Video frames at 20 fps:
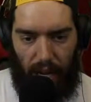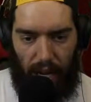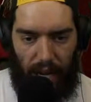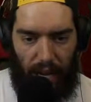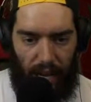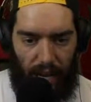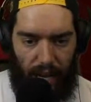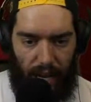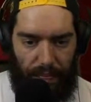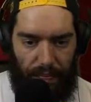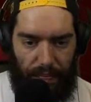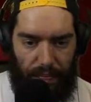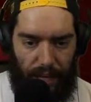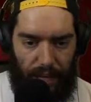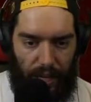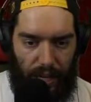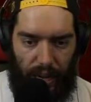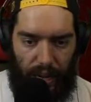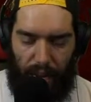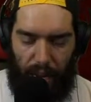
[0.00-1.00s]

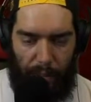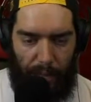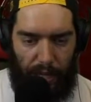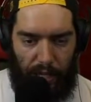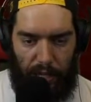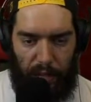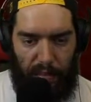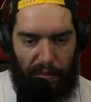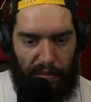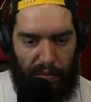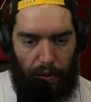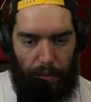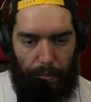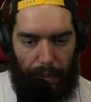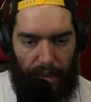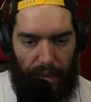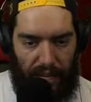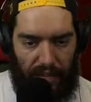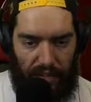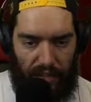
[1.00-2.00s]
I mentioned before,
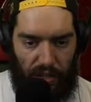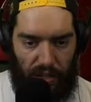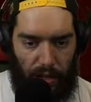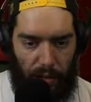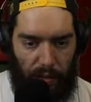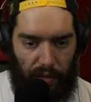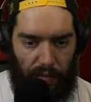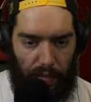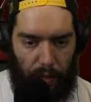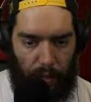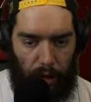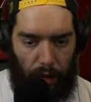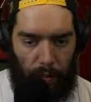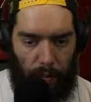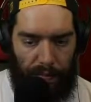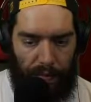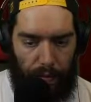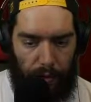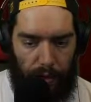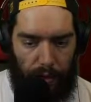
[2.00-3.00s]
mana is a little bit of a
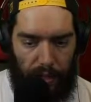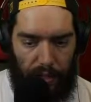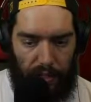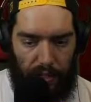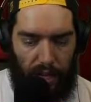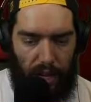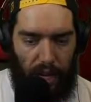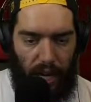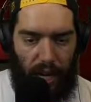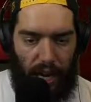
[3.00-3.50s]
problem for us.